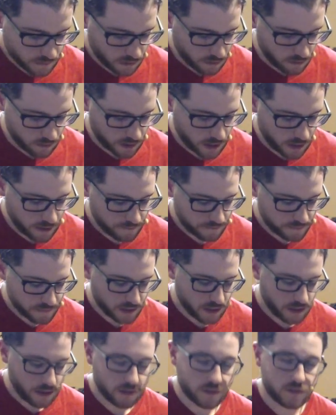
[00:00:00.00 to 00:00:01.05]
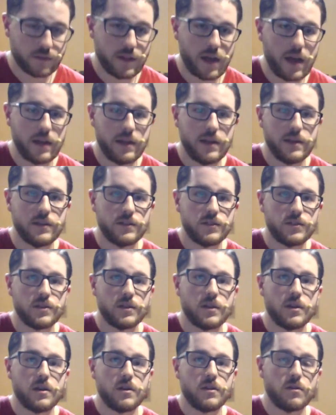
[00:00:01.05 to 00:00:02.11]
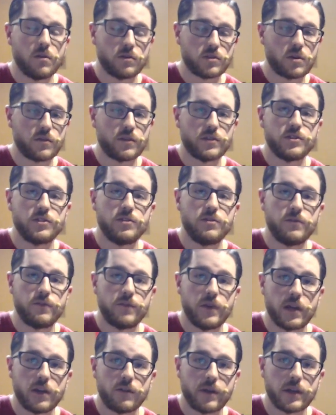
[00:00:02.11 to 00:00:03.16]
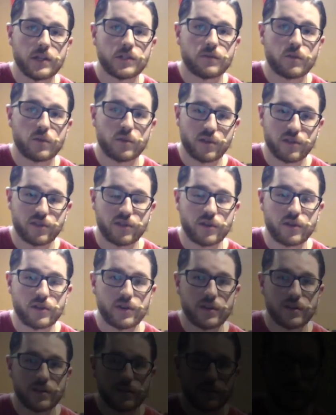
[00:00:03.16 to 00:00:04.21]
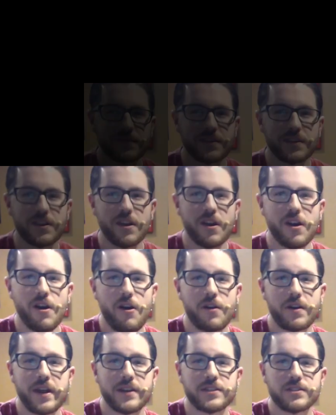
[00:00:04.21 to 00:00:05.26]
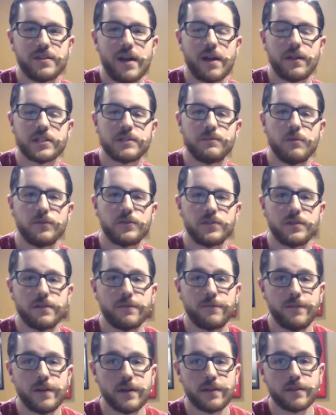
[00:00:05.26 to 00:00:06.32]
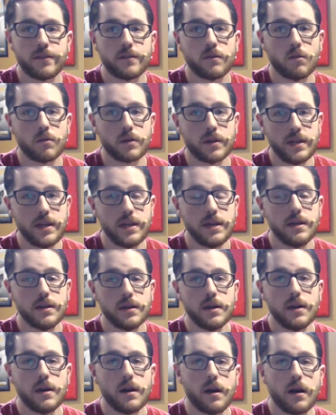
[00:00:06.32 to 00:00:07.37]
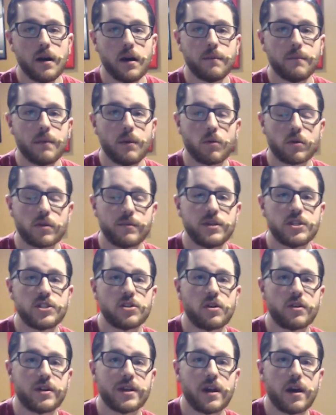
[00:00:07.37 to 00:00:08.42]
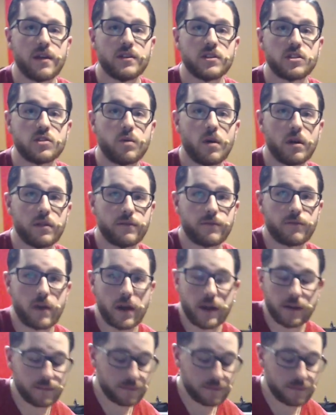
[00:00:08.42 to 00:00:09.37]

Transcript: Okay, so those are the 2 fingerings for the 3rd. Okay, so now let's move to the 5th, or E, and we're going to be starting on the 12th fret.